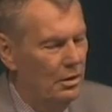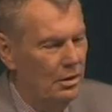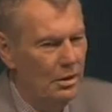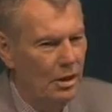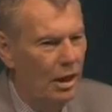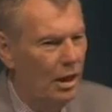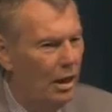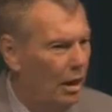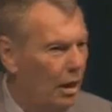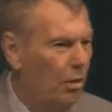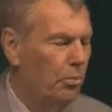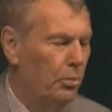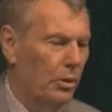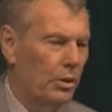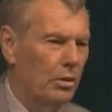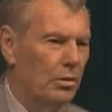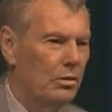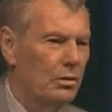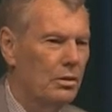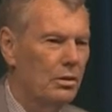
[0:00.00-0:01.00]
I'll help
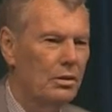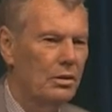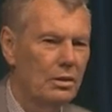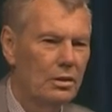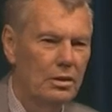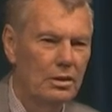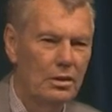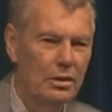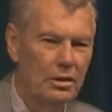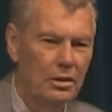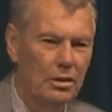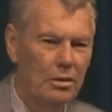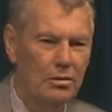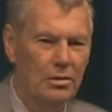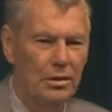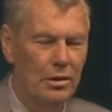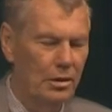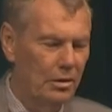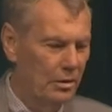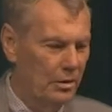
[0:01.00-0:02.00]
you. So,
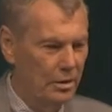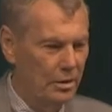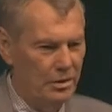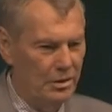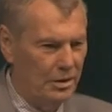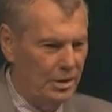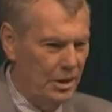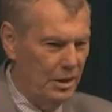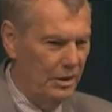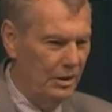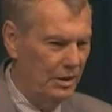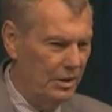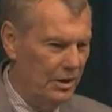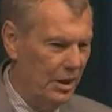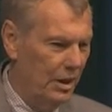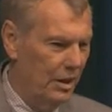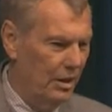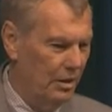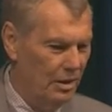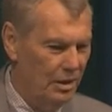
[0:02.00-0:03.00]
you know, there's these
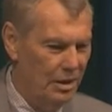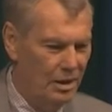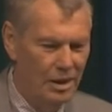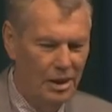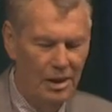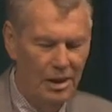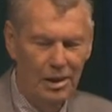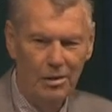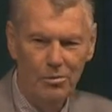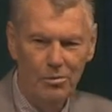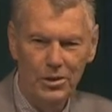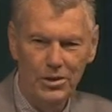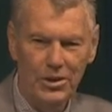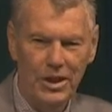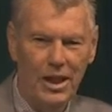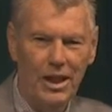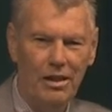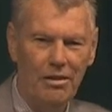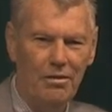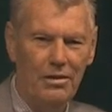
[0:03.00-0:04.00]
10
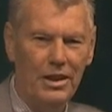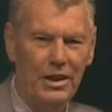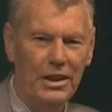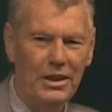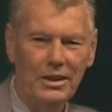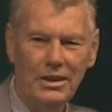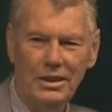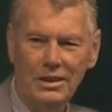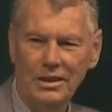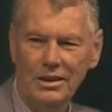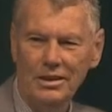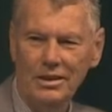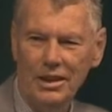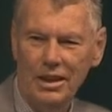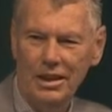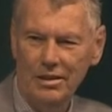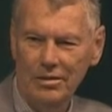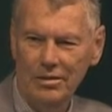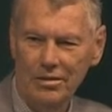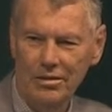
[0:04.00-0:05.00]
retirees,
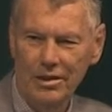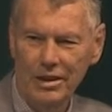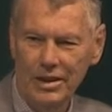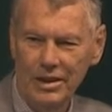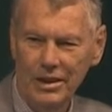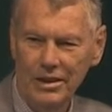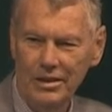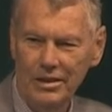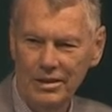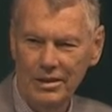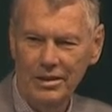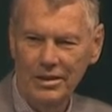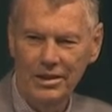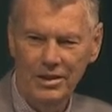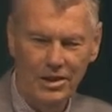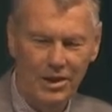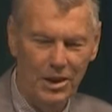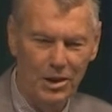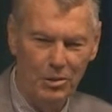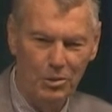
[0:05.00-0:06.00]
elderly,
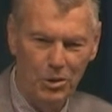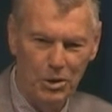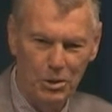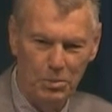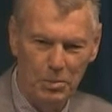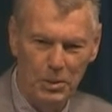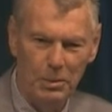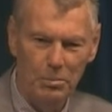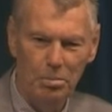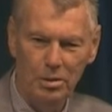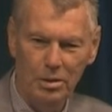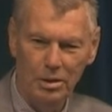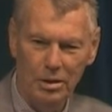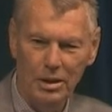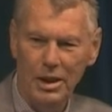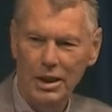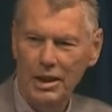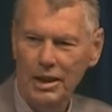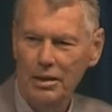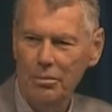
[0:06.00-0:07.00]
distinguished people
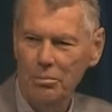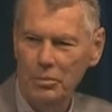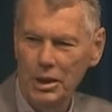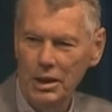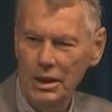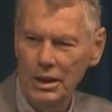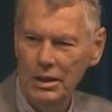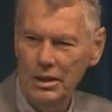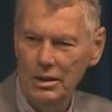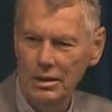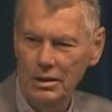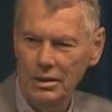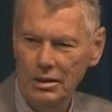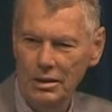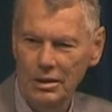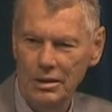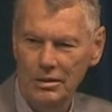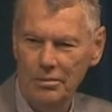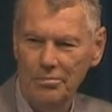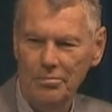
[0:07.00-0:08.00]
looking at me, and
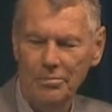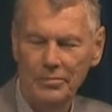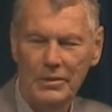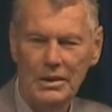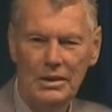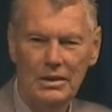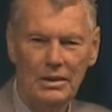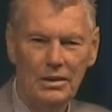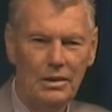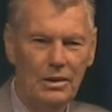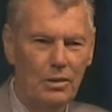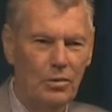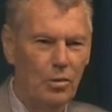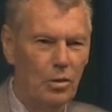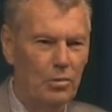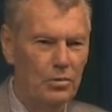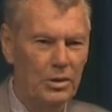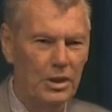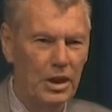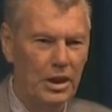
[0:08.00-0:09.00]
uh,
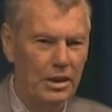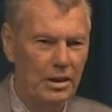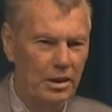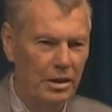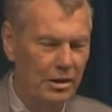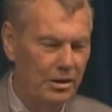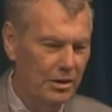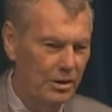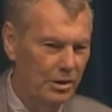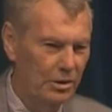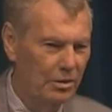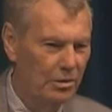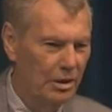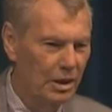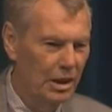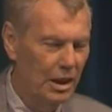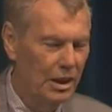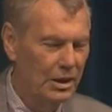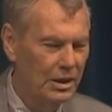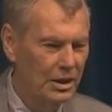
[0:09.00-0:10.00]
what was I going to do?
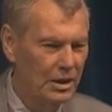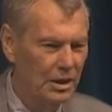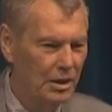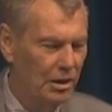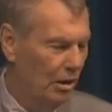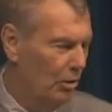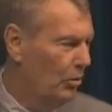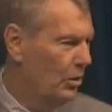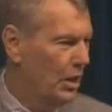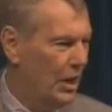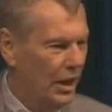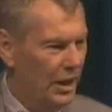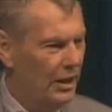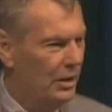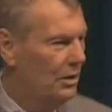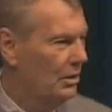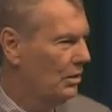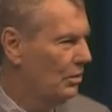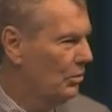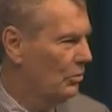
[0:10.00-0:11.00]
And I said,
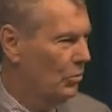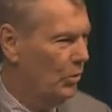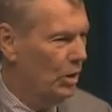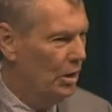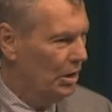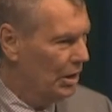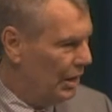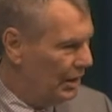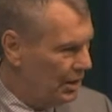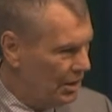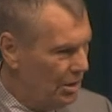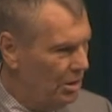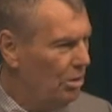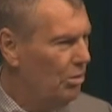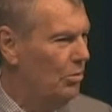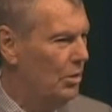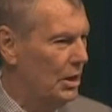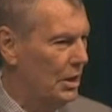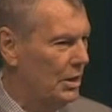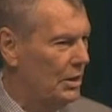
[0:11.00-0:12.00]
Okay, well, let's
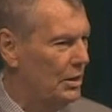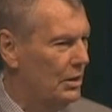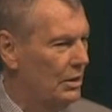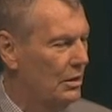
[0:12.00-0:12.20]
do it.